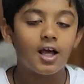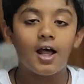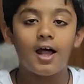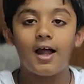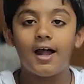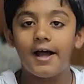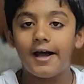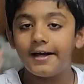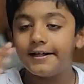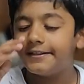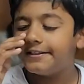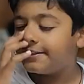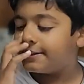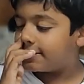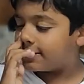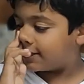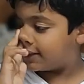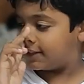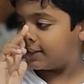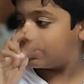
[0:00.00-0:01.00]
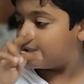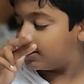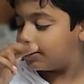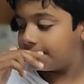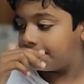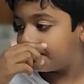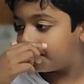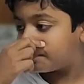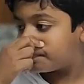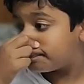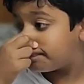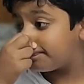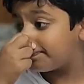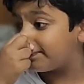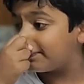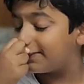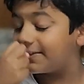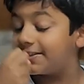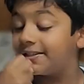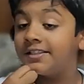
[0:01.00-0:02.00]
And
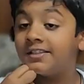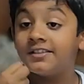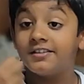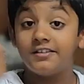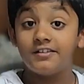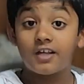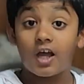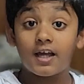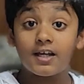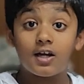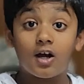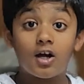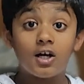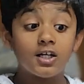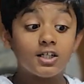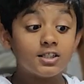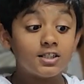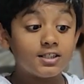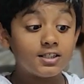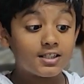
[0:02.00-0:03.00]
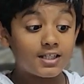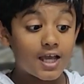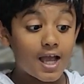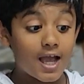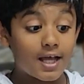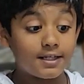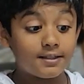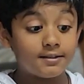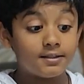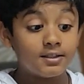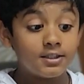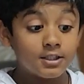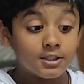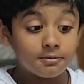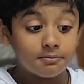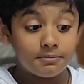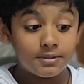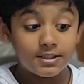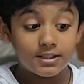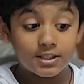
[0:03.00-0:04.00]
Zygarde can
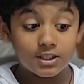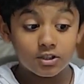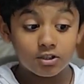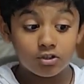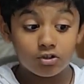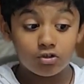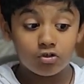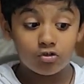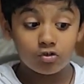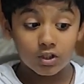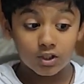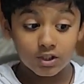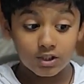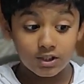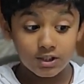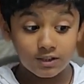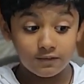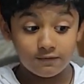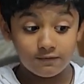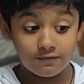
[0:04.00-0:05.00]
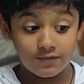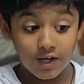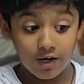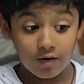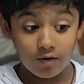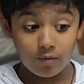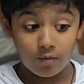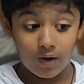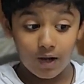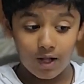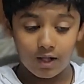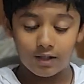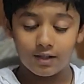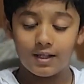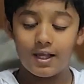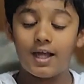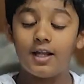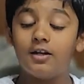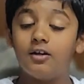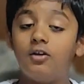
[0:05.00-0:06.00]
be constructed very well.
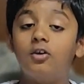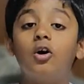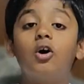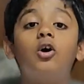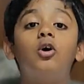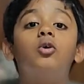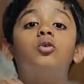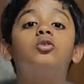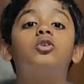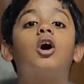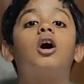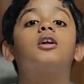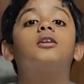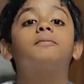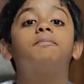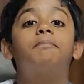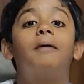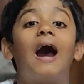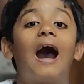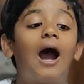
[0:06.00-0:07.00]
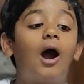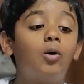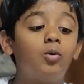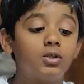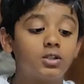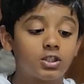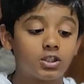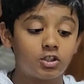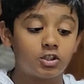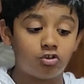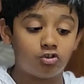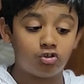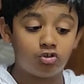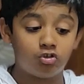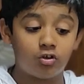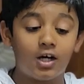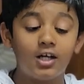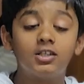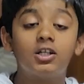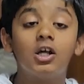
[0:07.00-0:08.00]
And no, not Power
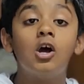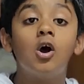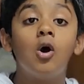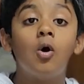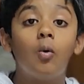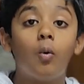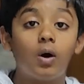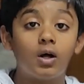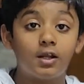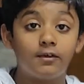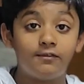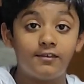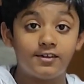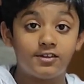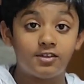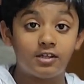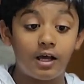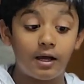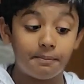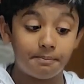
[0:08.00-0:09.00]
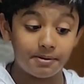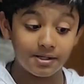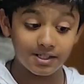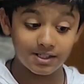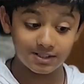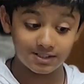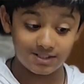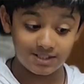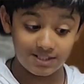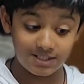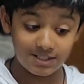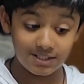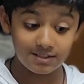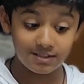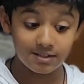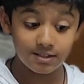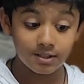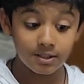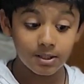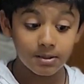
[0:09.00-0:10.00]
Construct, one of its
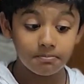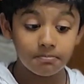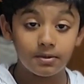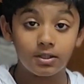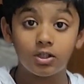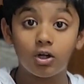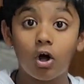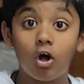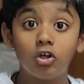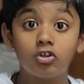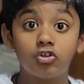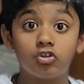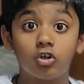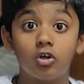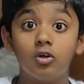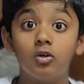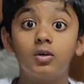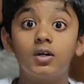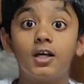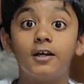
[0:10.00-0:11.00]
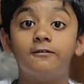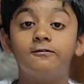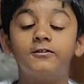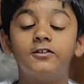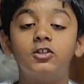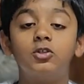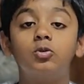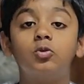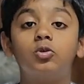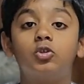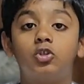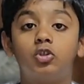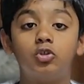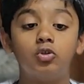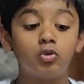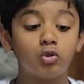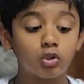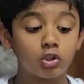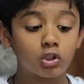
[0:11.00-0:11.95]
abilities, but also if you do